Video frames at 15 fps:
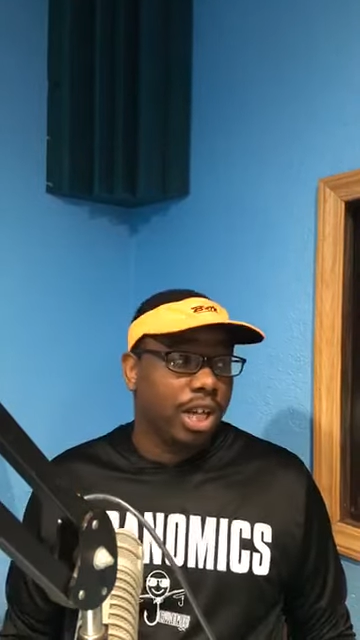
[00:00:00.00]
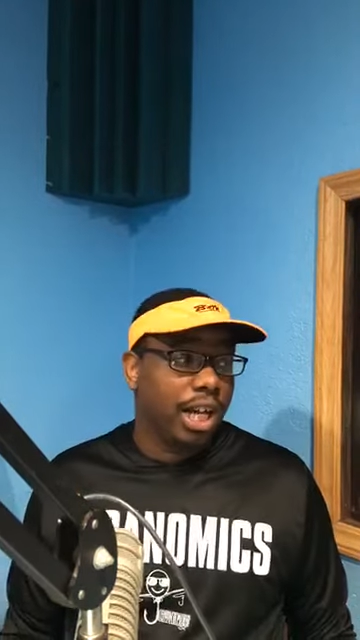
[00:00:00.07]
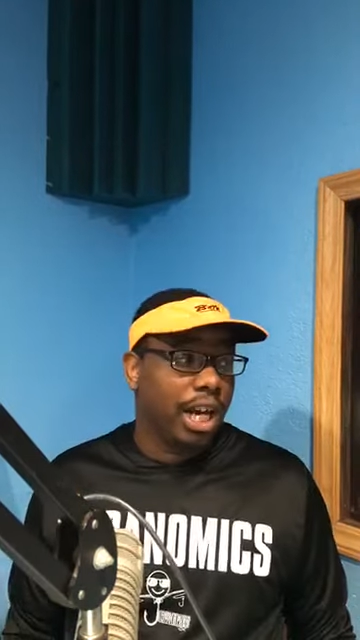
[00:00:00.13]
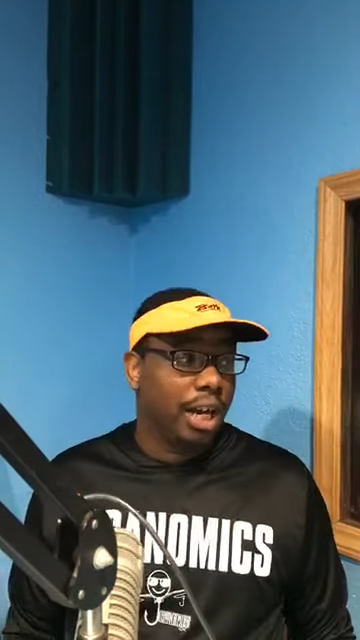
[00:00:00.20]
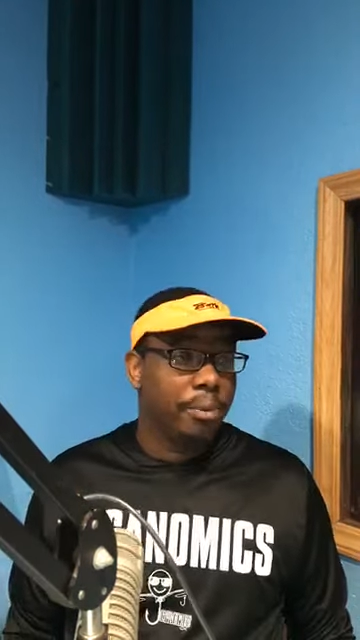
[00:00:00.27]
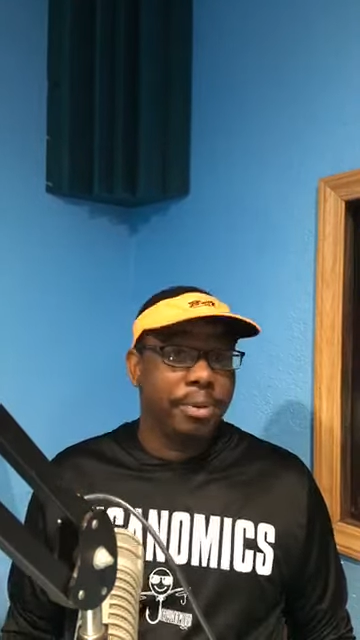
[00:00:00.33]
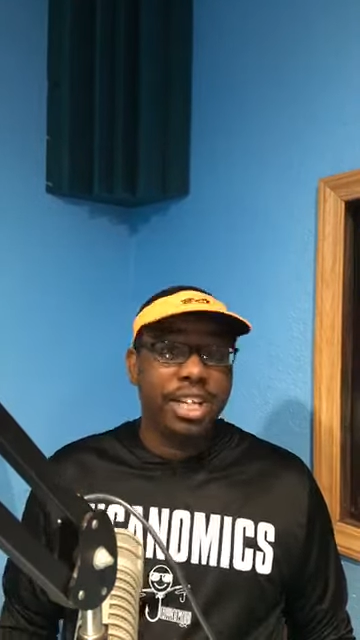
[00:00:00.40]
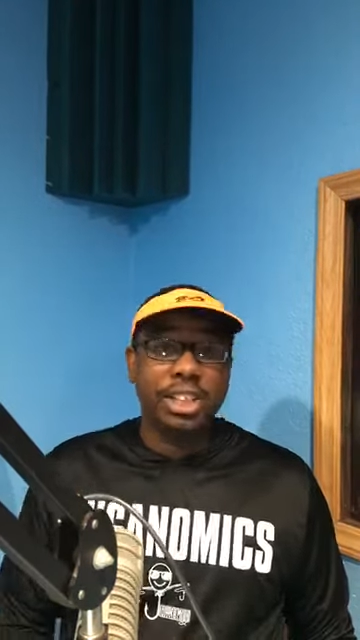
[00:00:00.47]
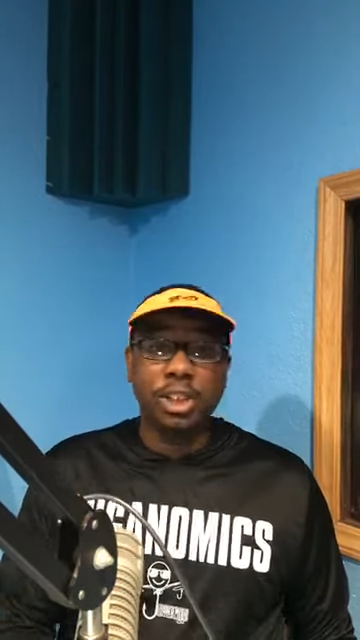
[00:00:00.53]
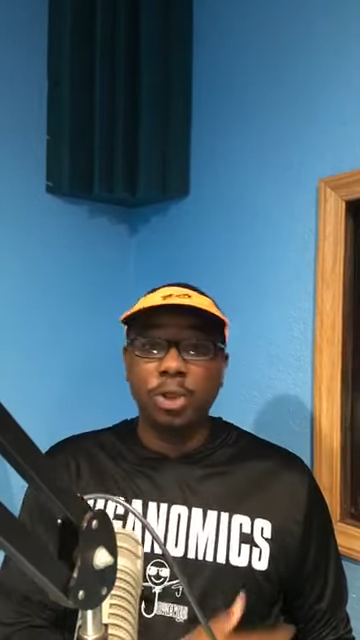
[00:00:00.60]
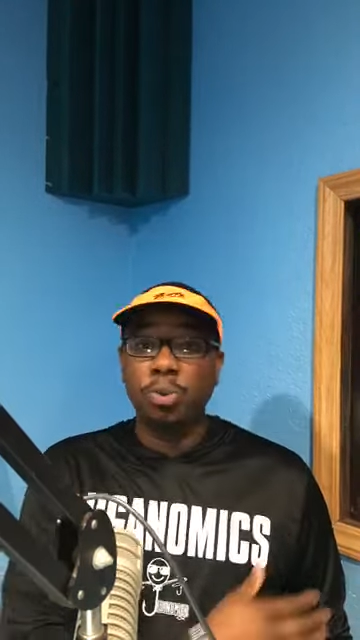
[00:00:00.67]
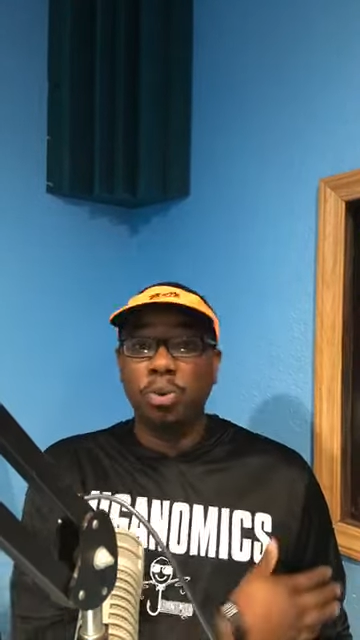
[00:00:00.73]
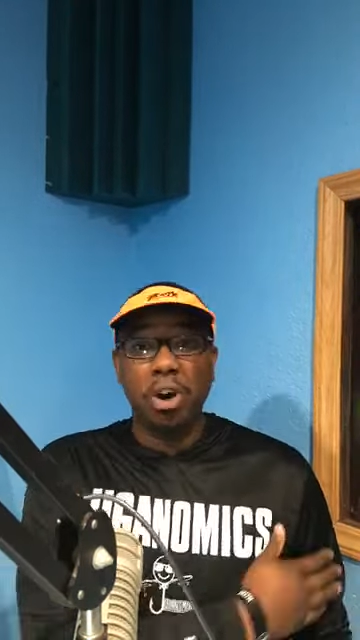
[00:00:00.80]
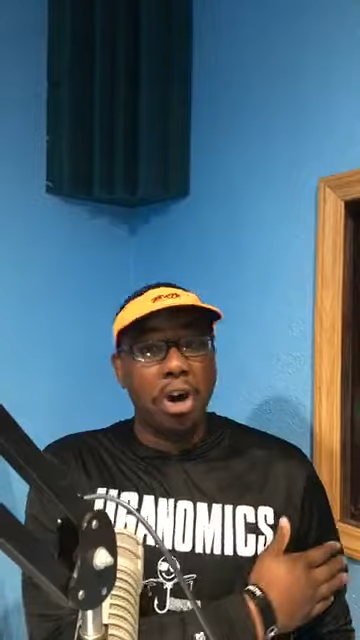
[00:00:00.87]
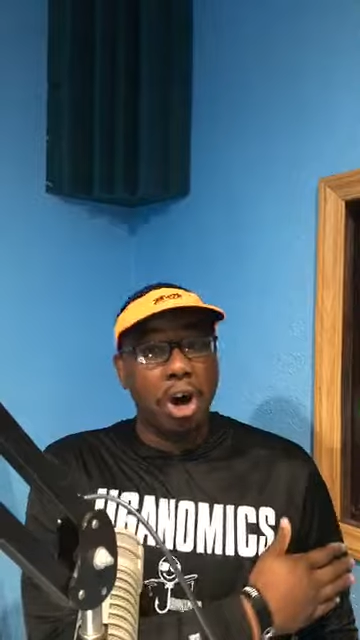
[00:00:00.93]
and we
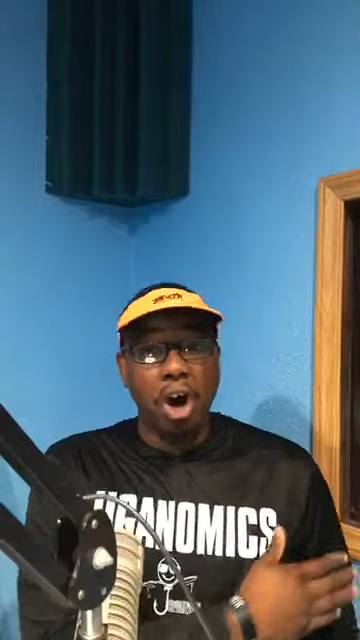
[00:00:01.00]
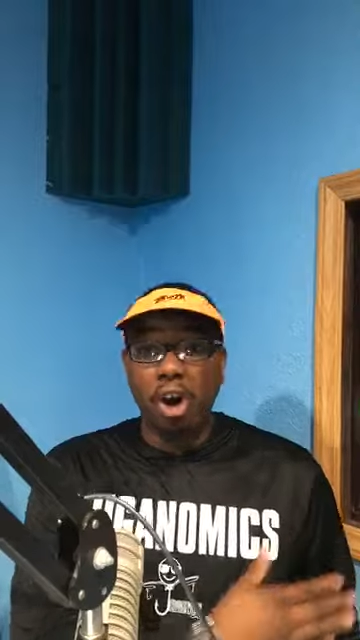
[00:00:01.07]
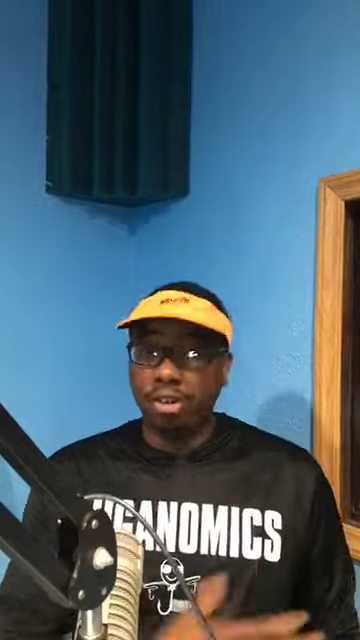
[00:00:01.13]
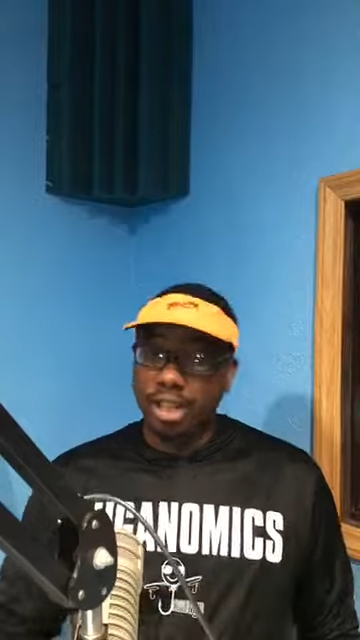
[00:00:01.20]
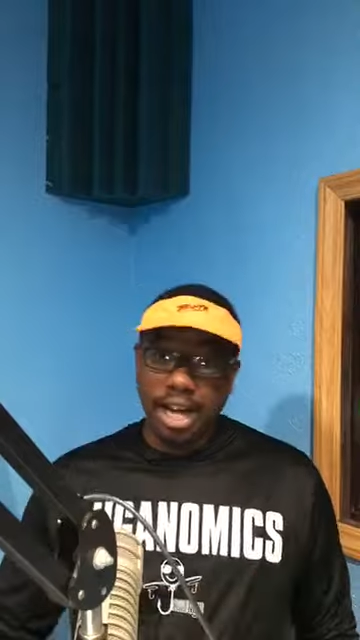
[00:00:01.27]
do all